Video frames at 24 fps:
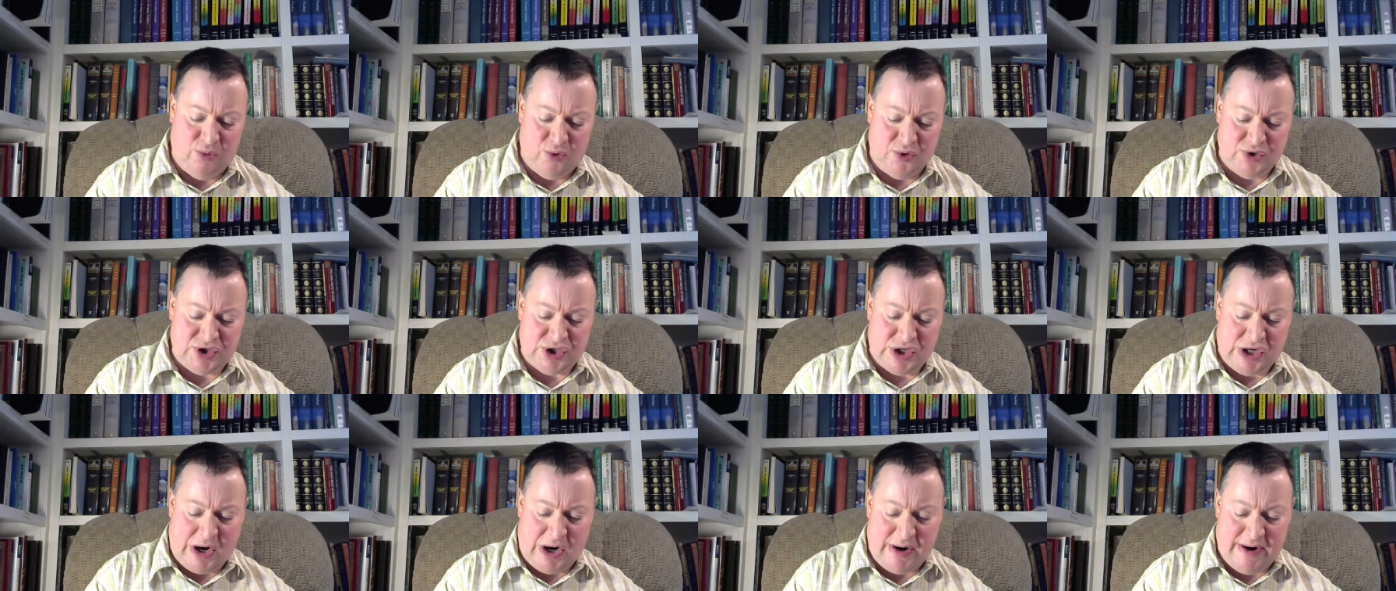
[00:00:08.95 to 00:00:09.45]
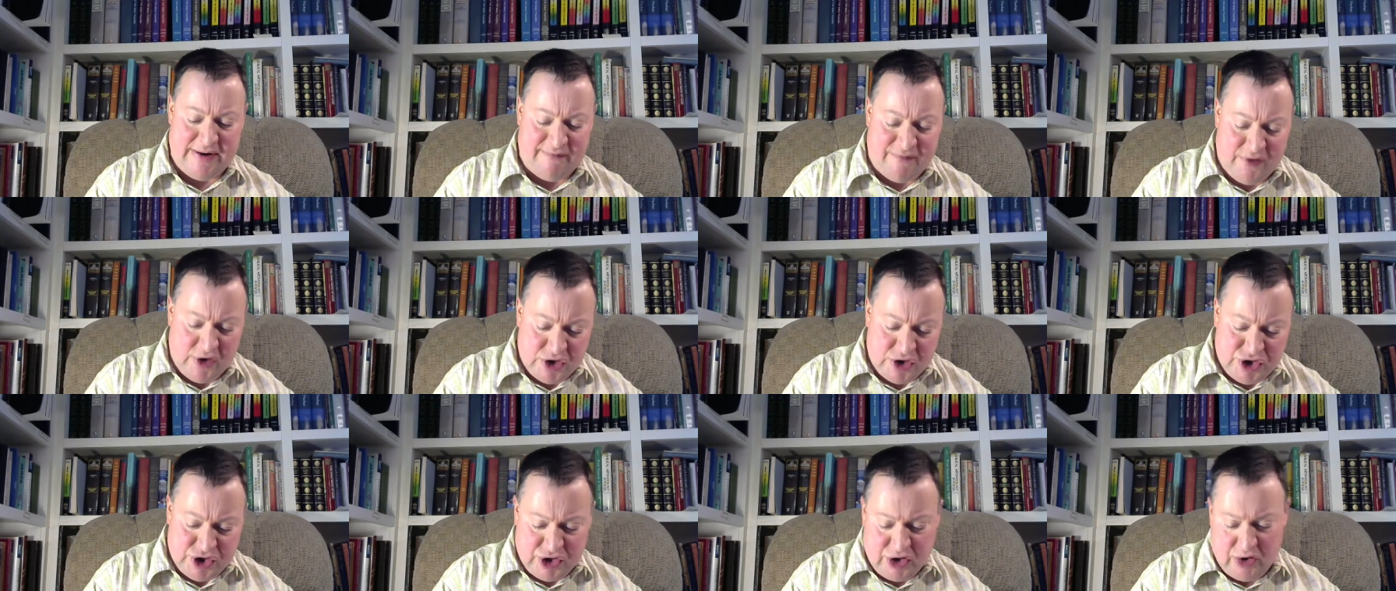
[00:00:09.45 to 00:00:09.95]
We'll start at
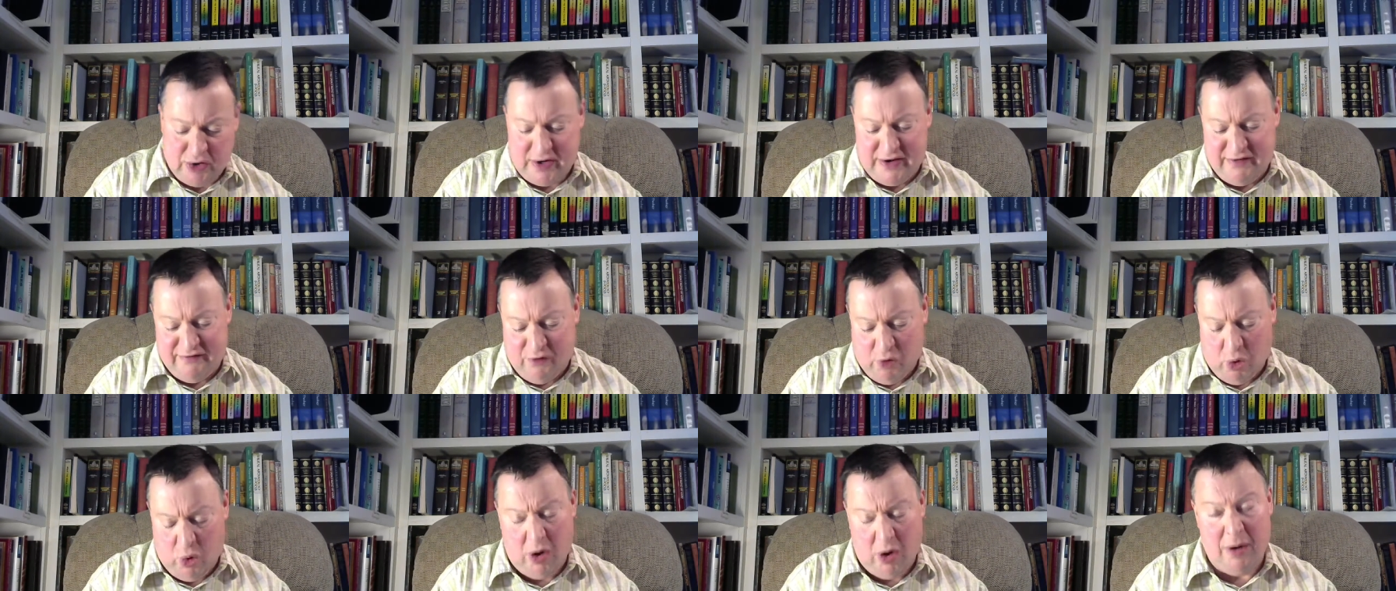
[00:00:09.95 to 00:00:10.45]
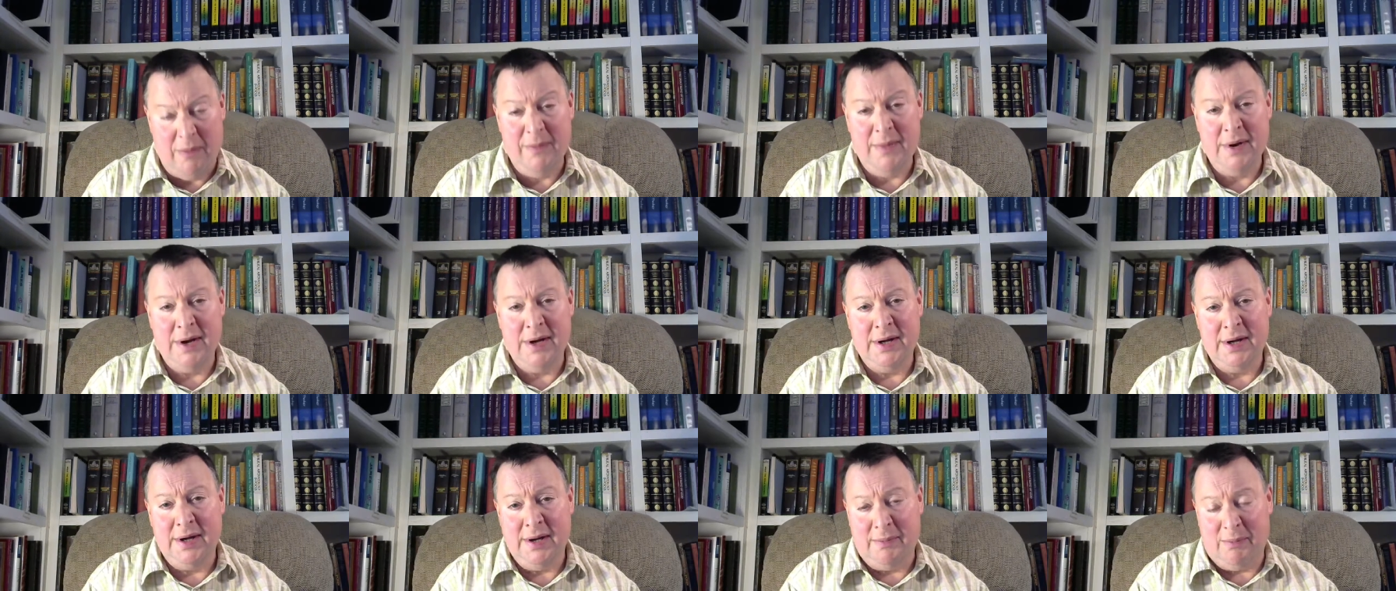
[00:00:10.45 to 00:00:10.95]
verse 34.
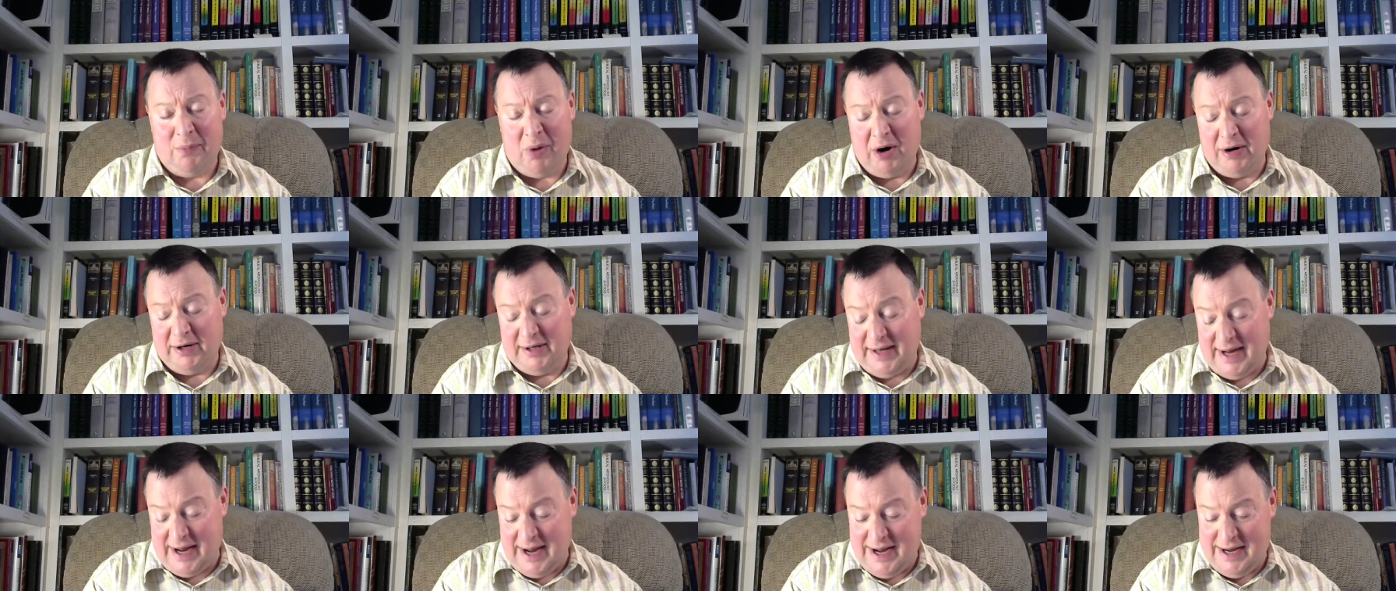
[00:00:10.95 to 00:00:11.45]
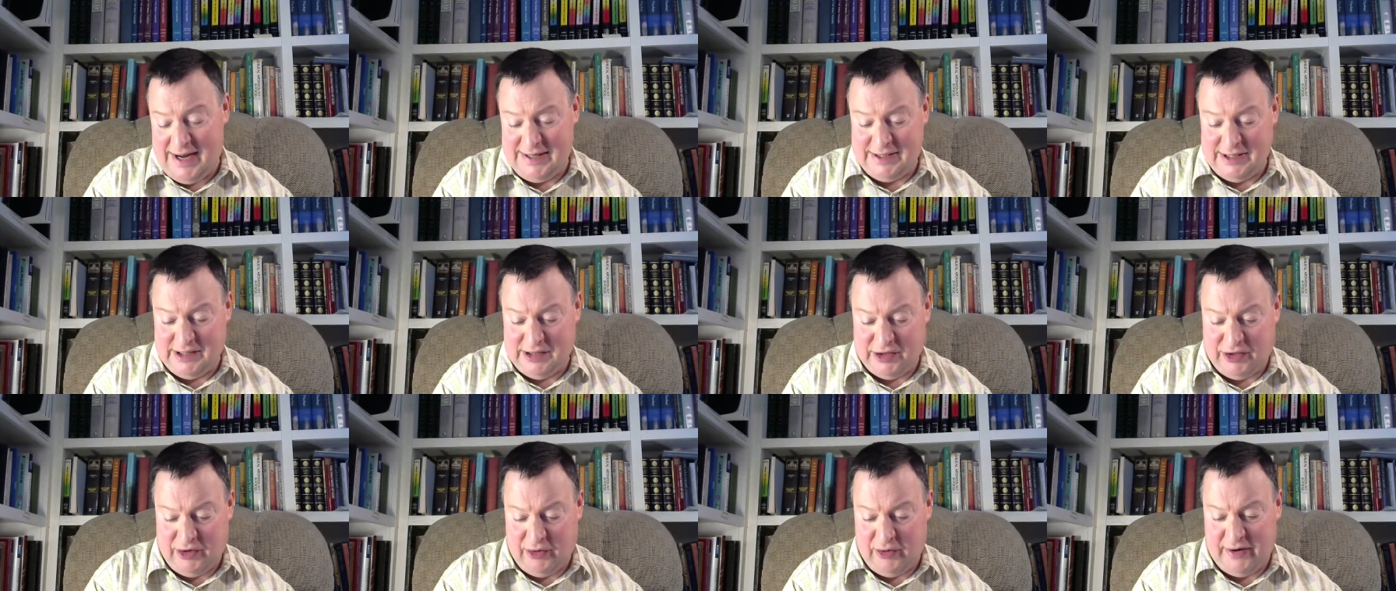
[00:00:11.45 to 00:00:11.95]
Mark 8
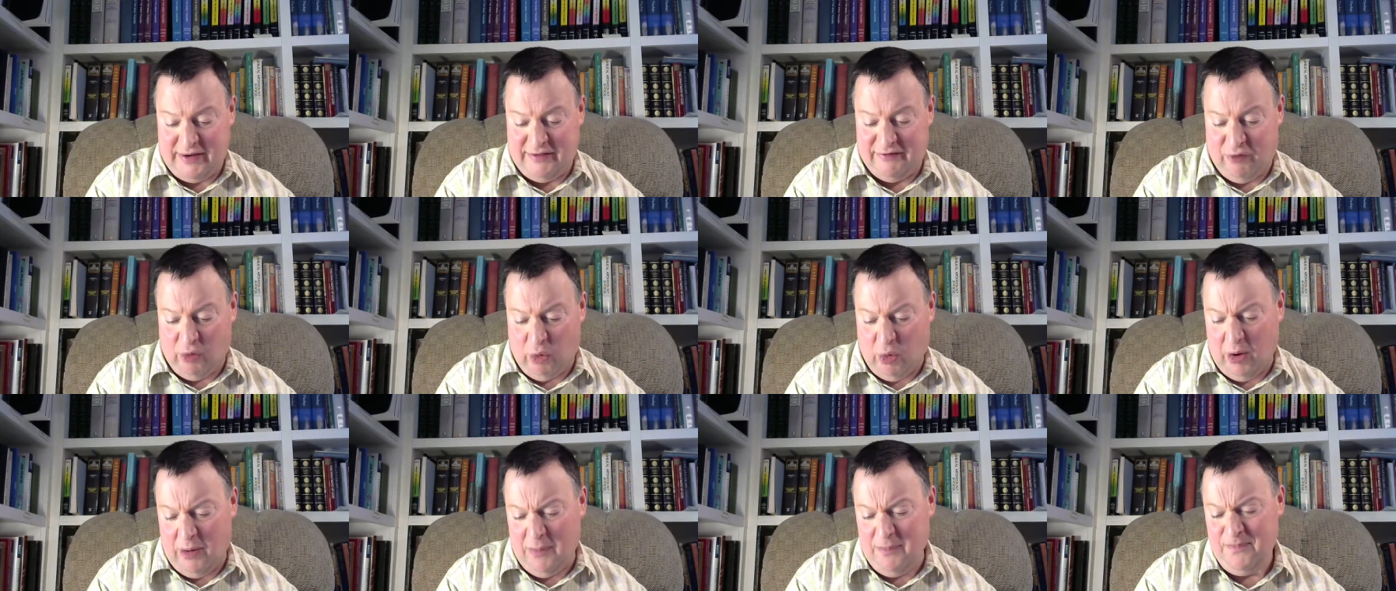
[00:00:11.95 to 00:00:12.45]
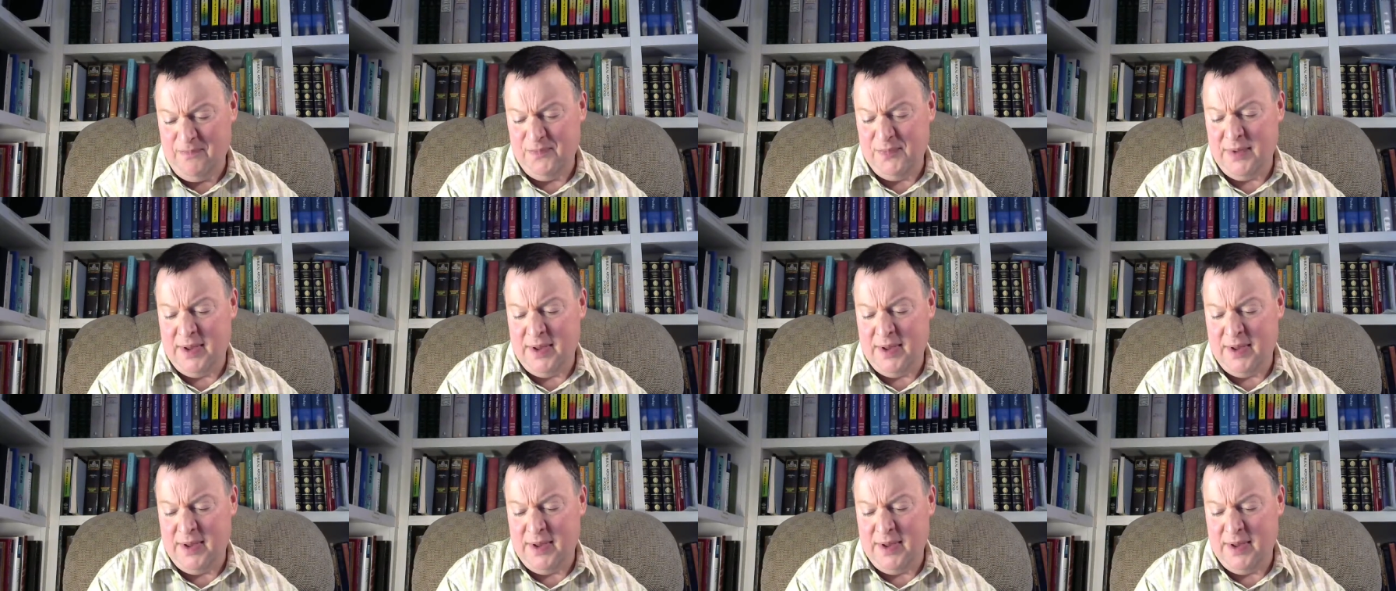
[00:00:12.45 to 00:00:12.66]
and 34.